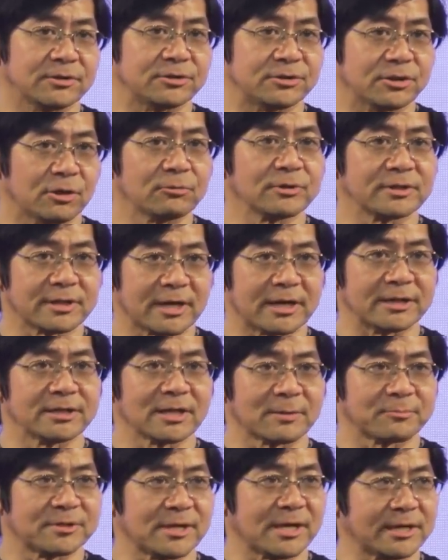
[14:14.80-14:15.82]
don't end
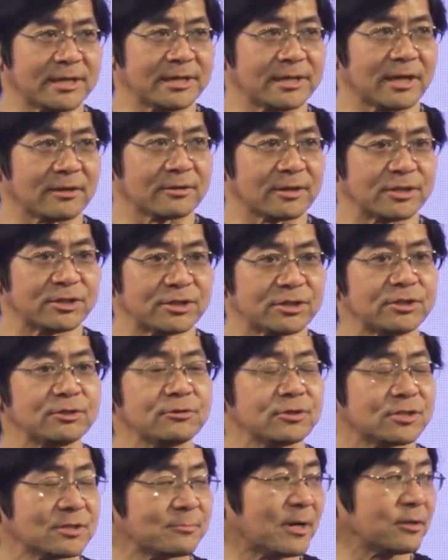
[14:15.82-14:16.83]
up taking out a
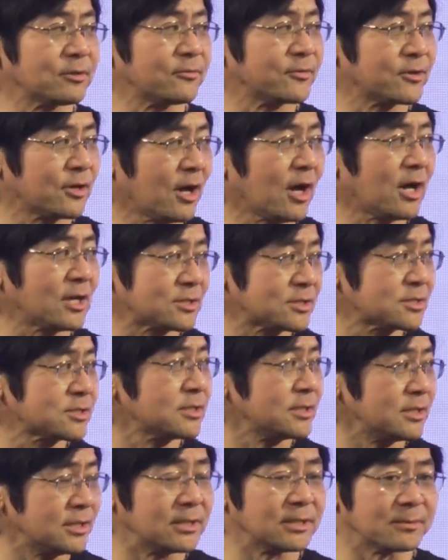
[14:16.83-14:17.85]
huge amount of cost
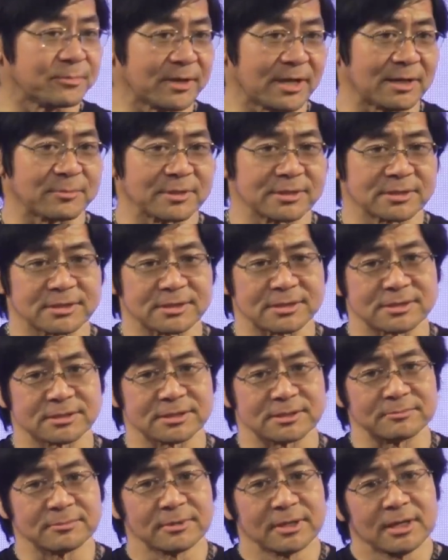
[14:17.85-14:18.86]
in the payment
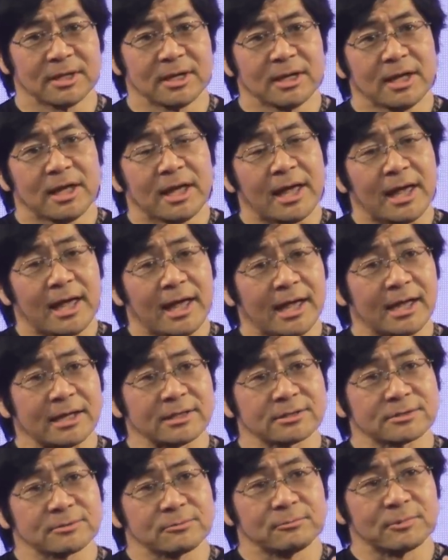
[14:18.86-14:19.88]
system.
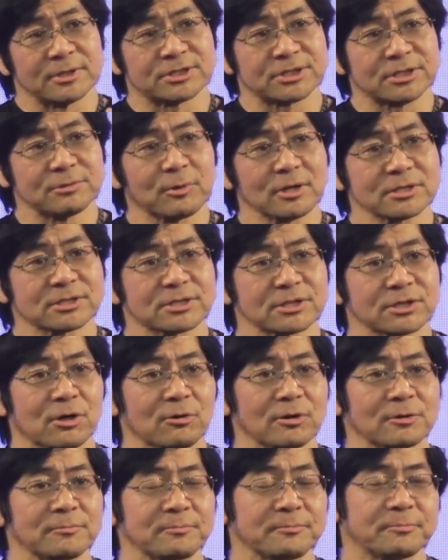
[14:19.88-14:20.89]
And when she wants to
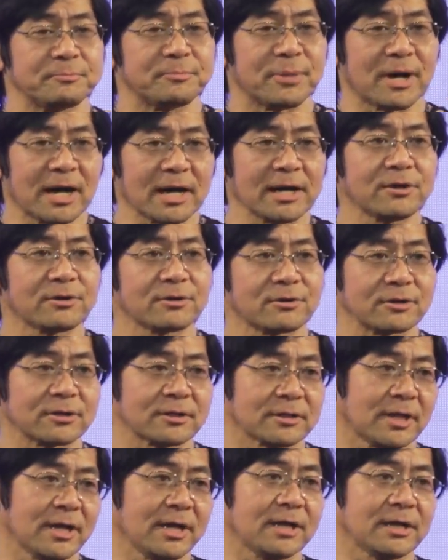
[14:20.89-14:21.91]
go and buy her
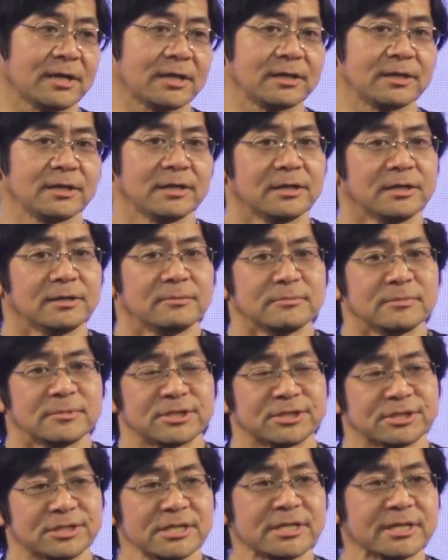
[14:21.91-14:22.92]
clay,
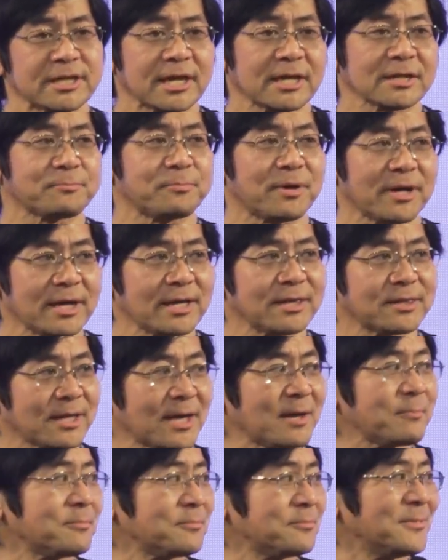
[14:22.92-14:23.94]
she can't pay
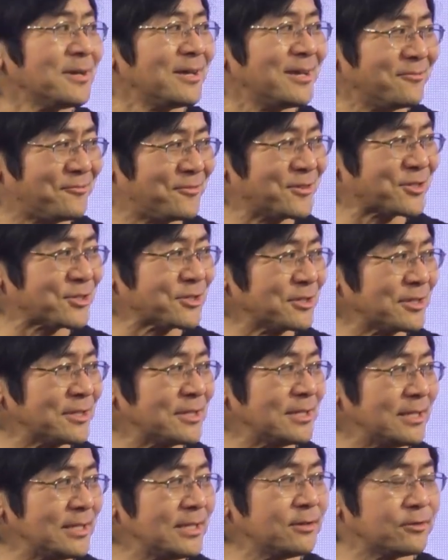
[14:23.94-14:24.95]
them
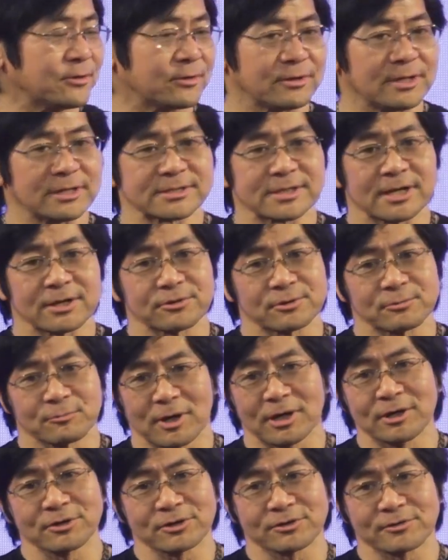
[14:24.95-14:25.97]
efficiently either. It's either
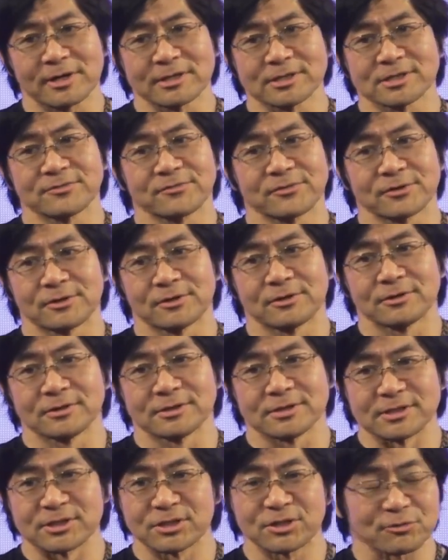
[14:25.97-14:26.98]
wire
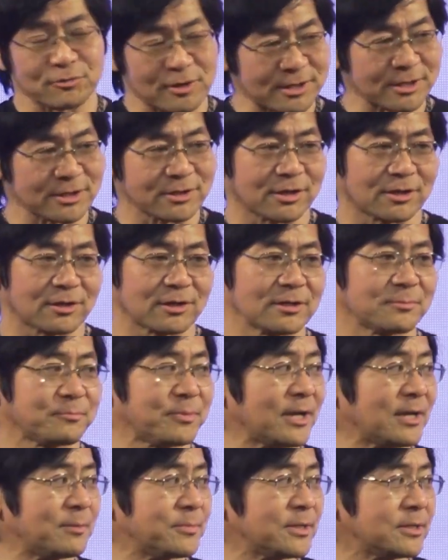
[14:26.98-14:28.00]
transfers, it's credit card
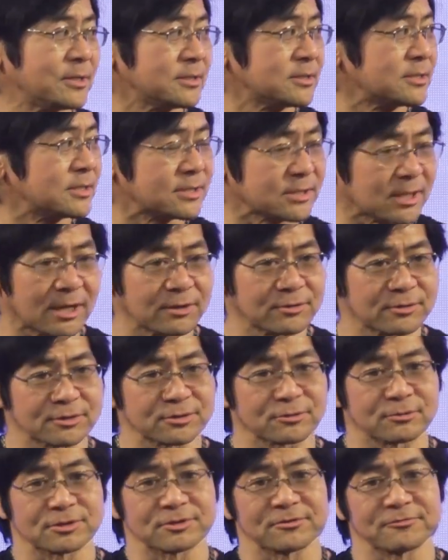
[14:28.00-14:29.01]
payments, it's other
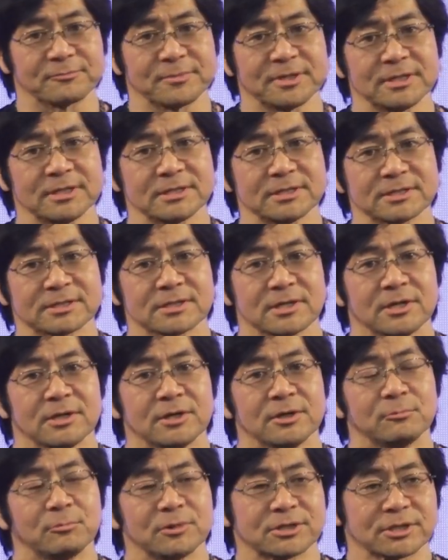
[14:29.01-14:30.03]
sorts of means,
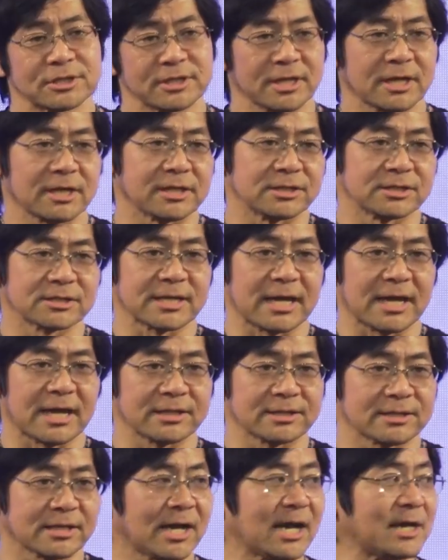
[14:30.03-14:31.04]
which again, just
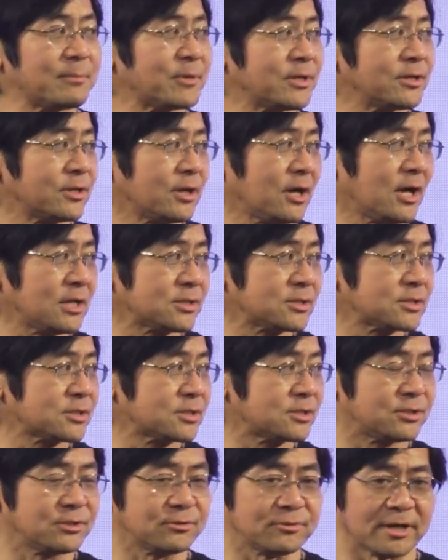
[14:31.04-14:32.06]
add time and cost
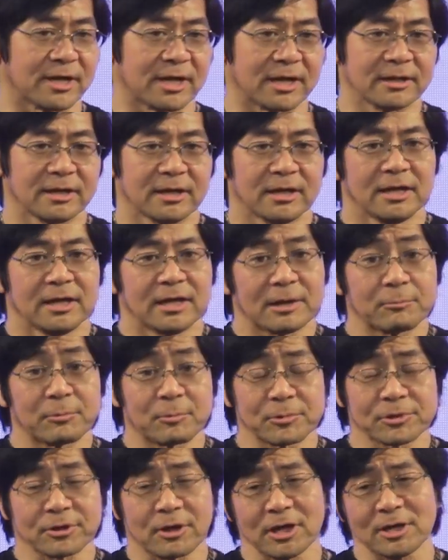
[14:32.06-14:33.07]
to that. And when
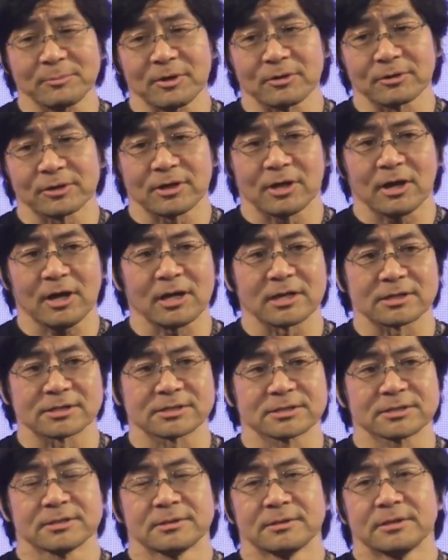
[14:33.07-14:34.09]
we talk about
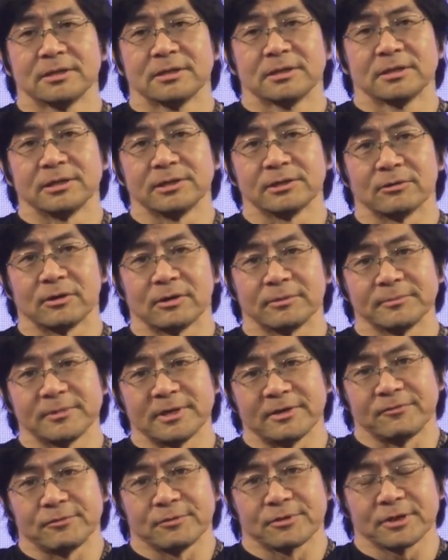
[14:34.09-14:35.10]
cost,
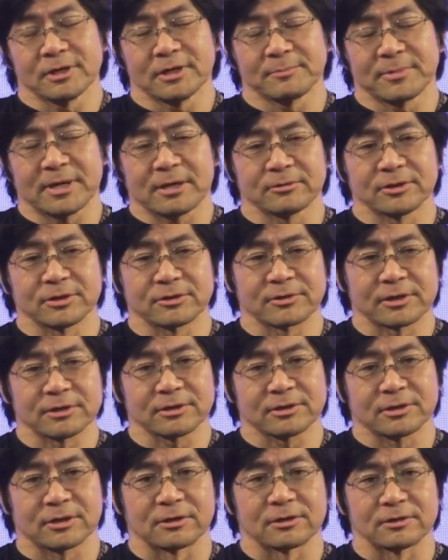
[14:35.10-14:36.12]
if you think about a
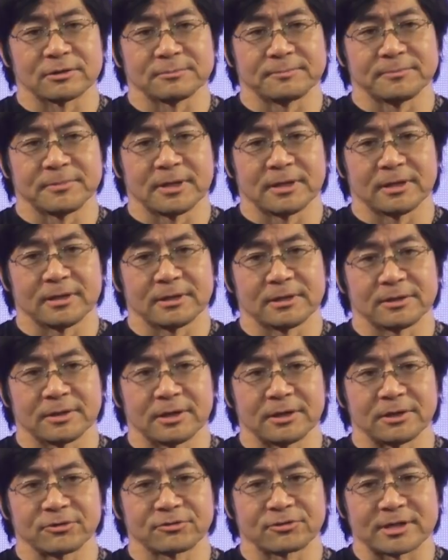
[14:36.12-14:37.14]
credit card
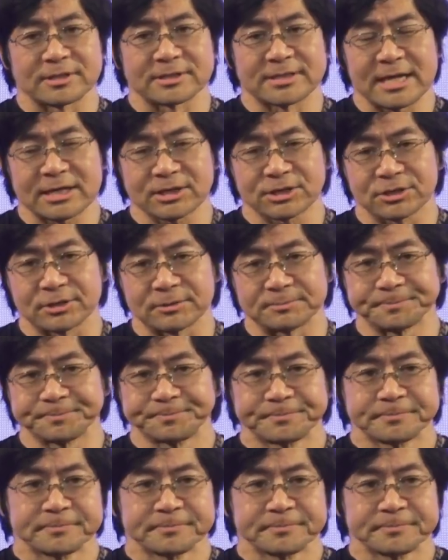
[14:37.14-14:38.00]
transaction,